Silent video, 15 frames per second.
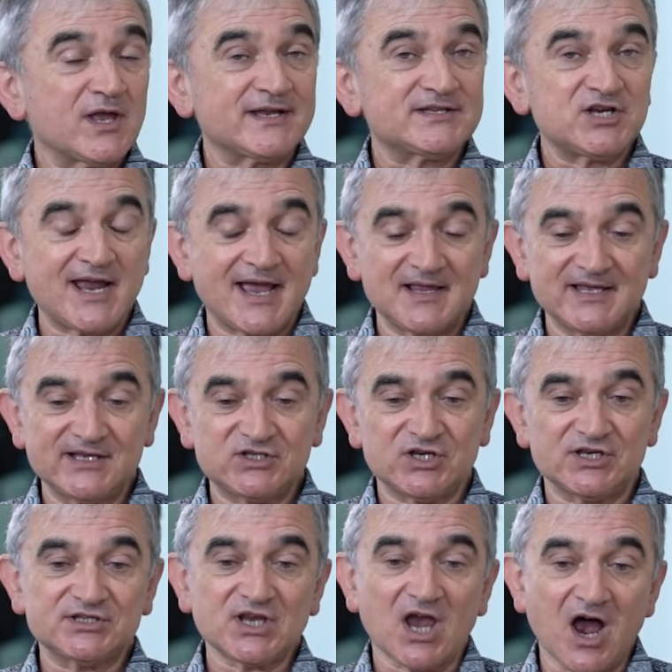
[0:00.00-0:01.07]
a challenge
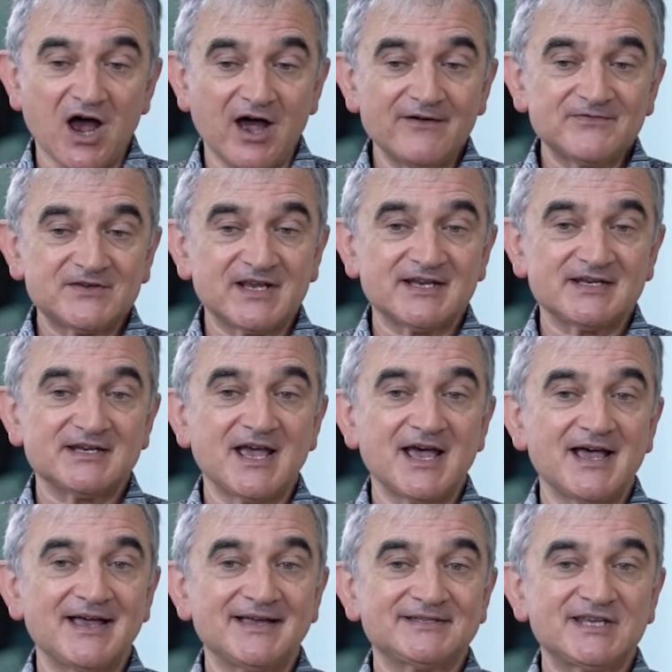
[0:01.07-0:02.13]
is often
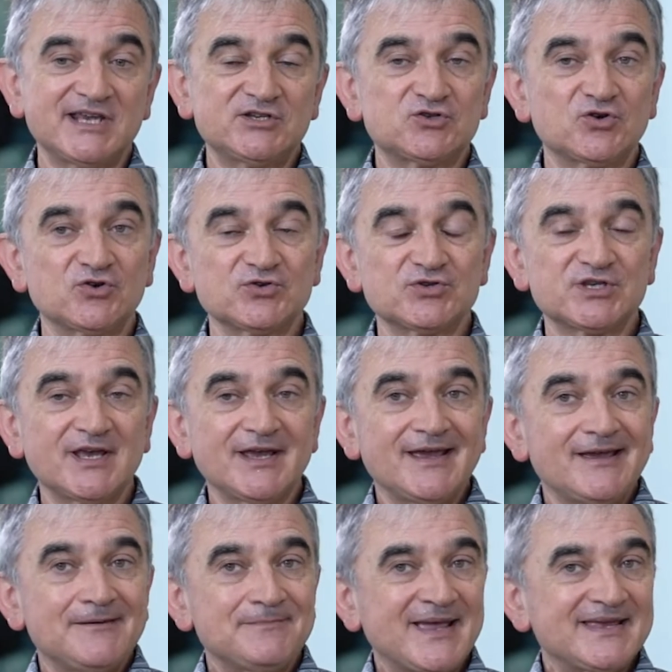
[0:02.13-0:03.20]
uh, teachers
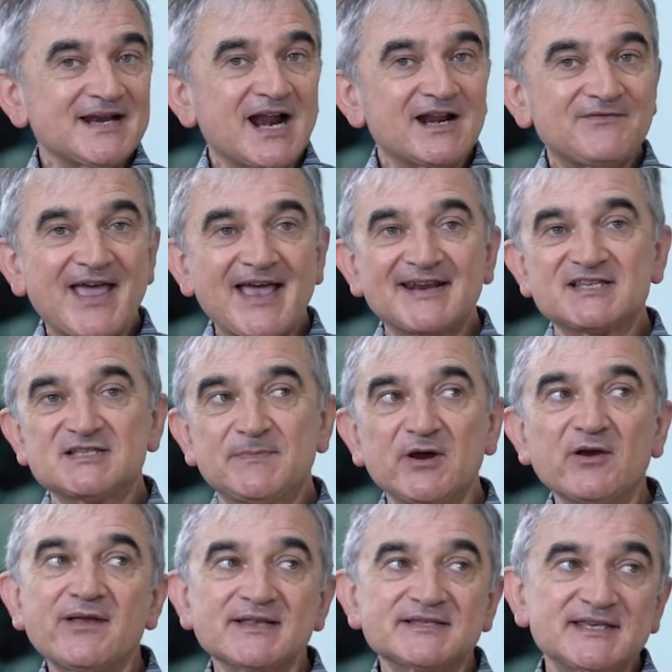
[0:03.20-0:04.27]
may not have had
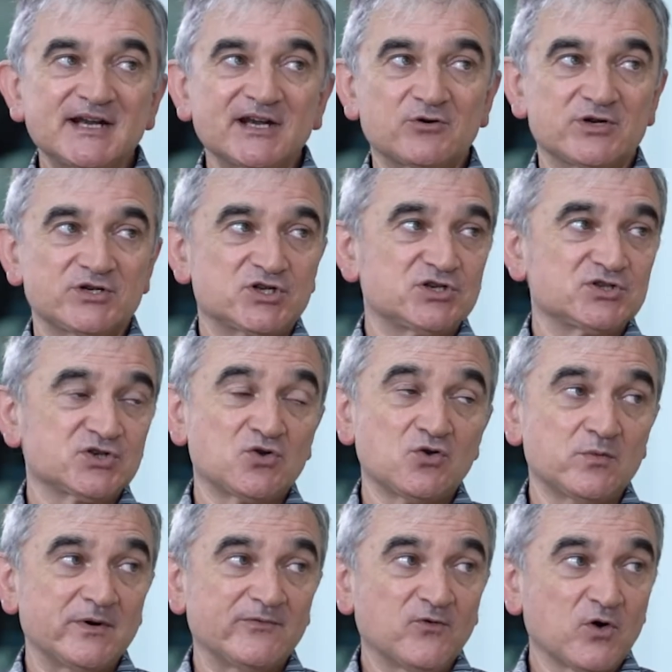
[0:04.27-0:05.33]
experience in a Christian
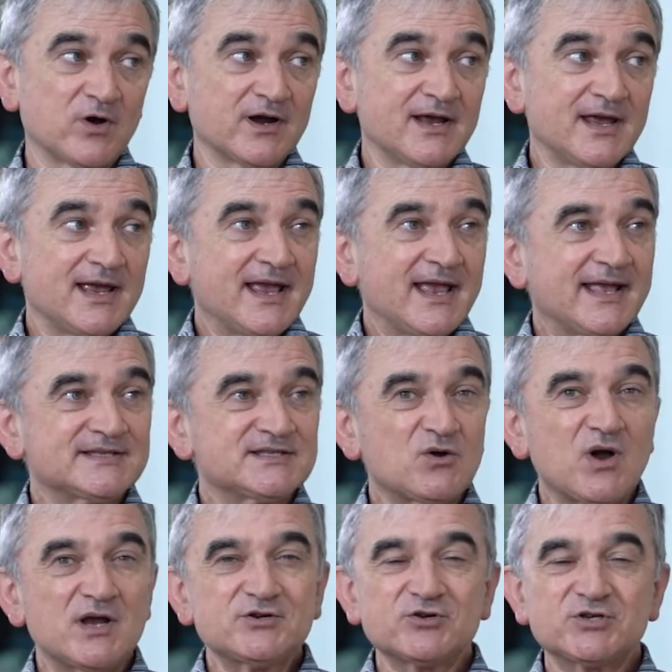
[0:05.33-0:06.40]
school before. And
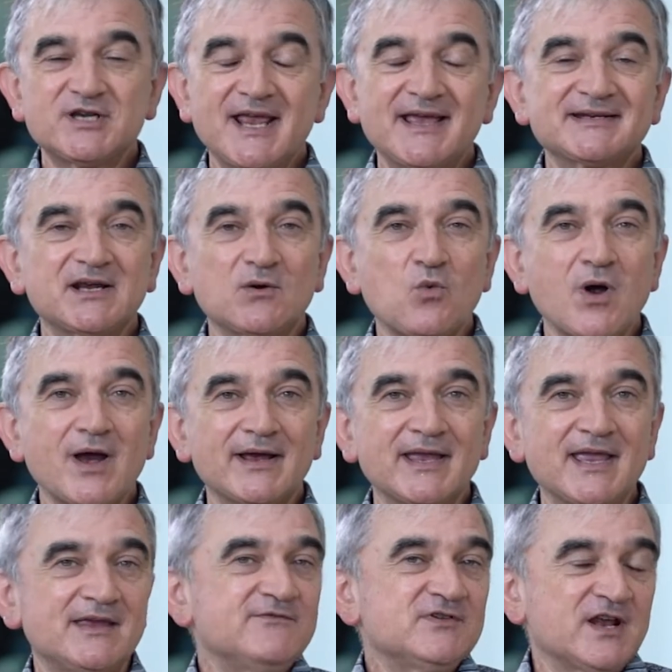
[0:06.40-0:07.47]
so understanding what,
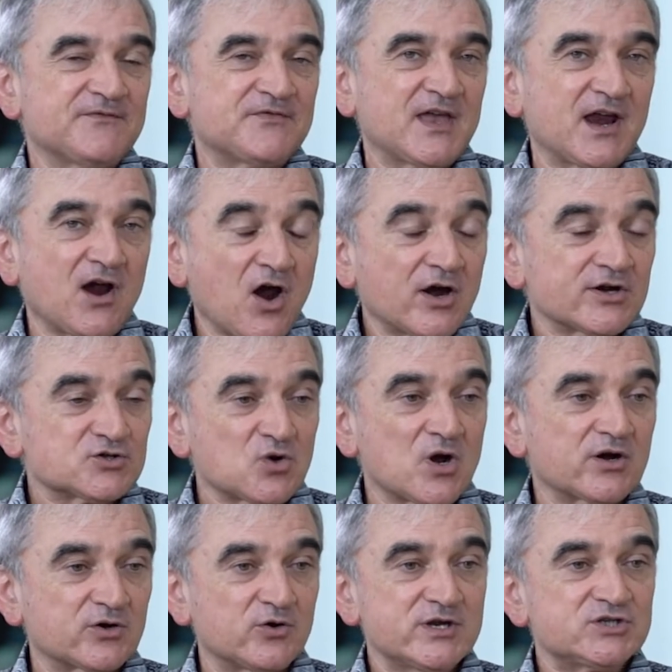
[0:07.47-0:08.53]
even if they are
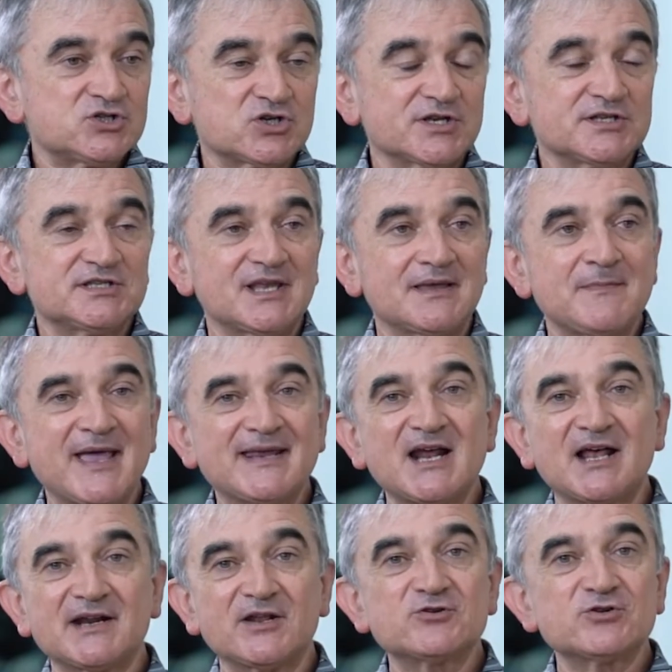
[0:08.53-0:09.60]
strong Christians, they may
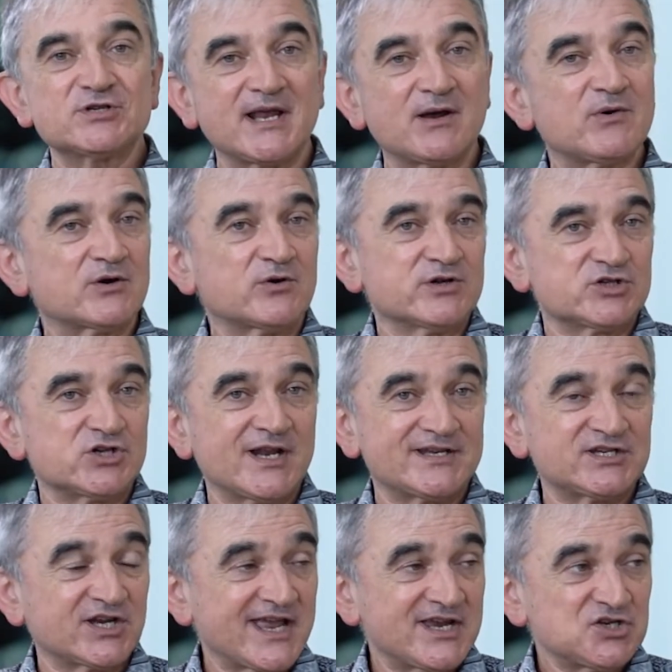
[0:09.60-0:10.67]
not understand what Christian
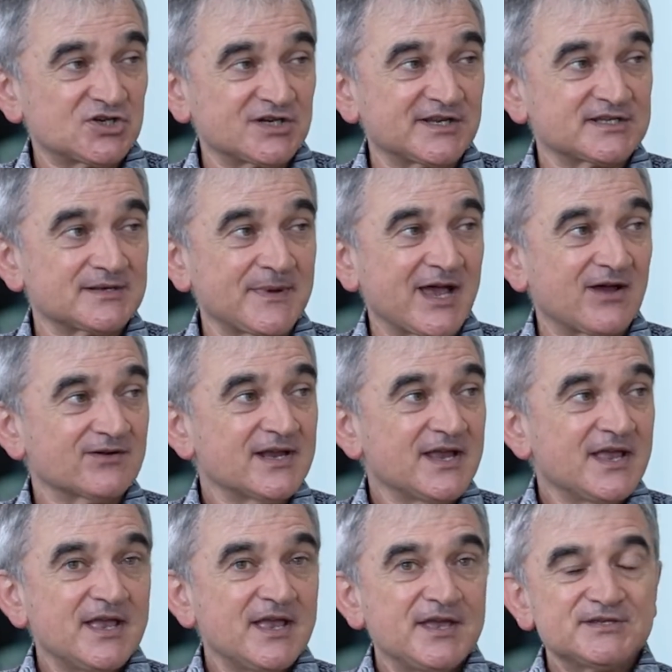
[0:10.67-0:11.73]
education is about.
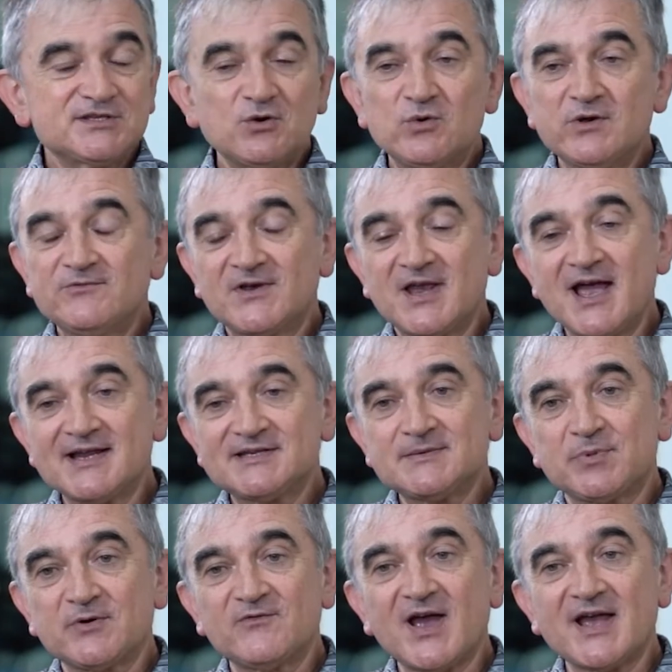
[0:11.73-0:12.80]
So we've got to
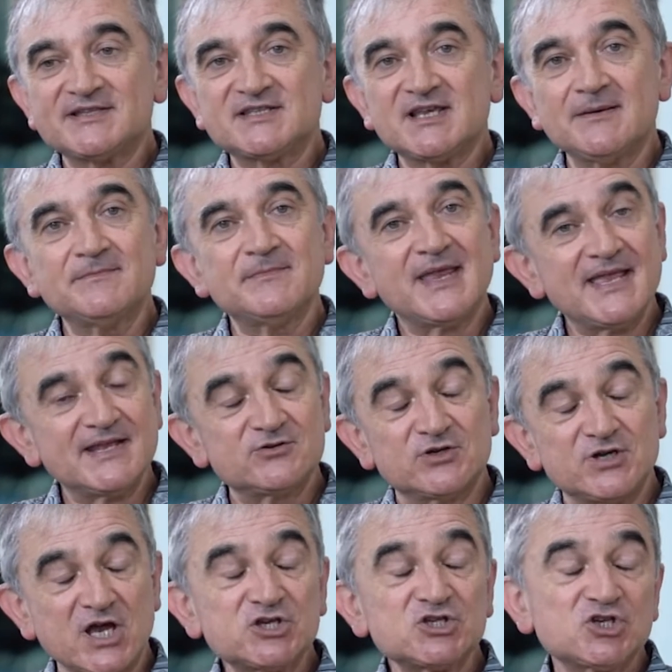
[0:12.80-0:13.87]
provide some
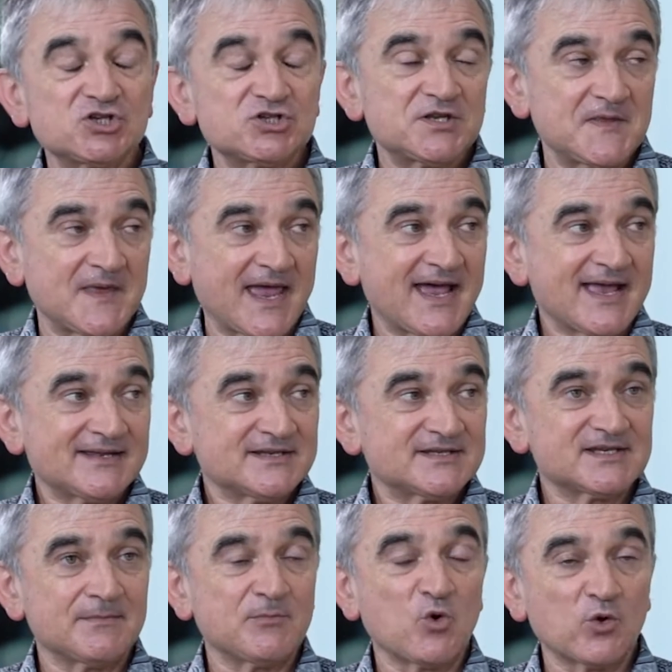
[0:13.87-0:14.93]
introduction to that,
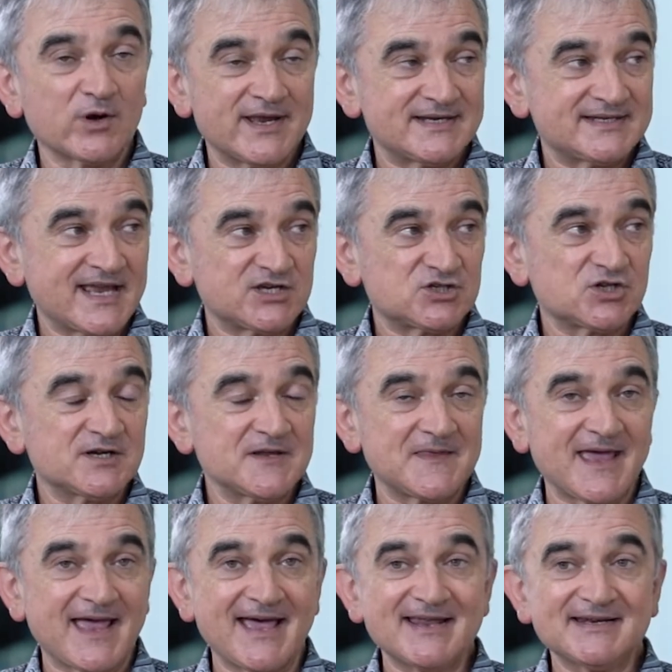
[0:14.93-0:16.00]
some orientation to
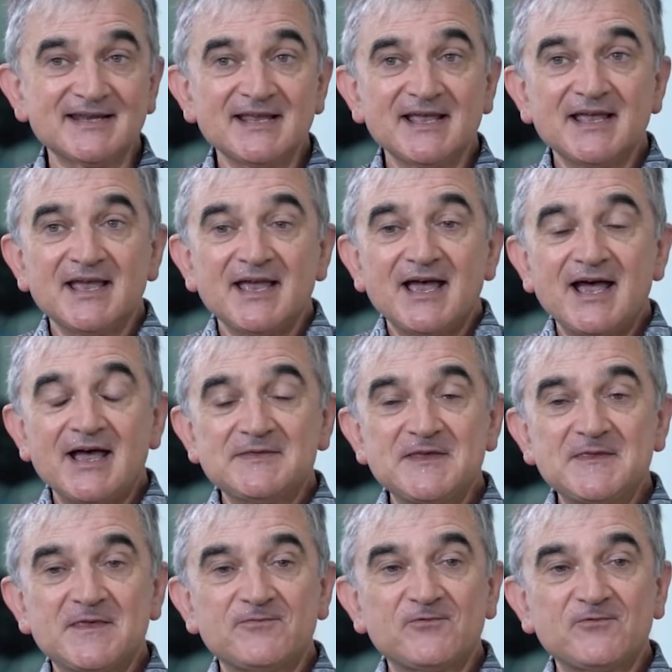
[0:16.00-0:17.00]
that. Uh, then the